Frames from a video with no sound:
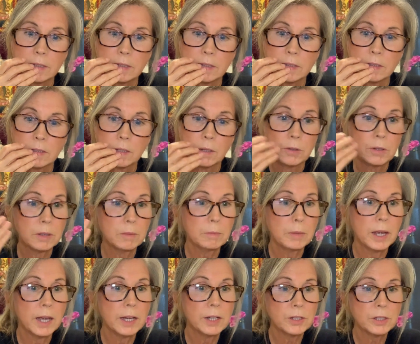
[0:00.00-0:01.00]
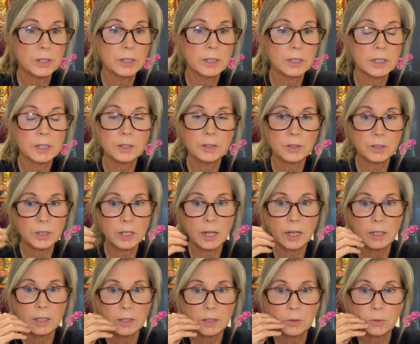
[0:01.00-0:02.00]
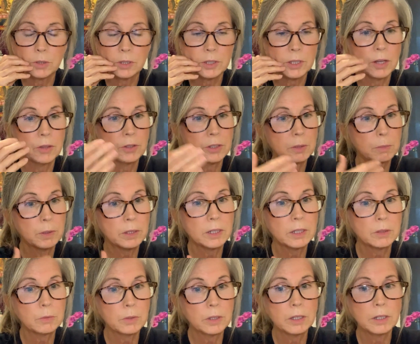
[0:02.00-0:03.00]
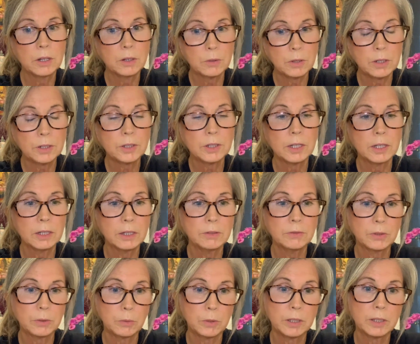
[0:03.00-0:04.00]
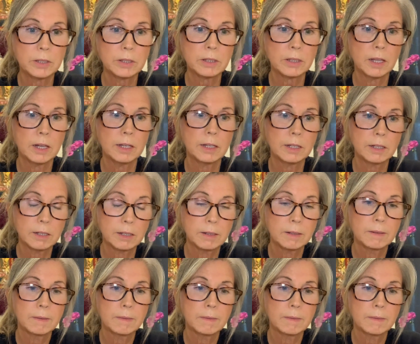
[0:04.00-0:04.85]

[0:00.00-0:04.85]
so compassionate and understanding towards others, because we know ourselves what it's like.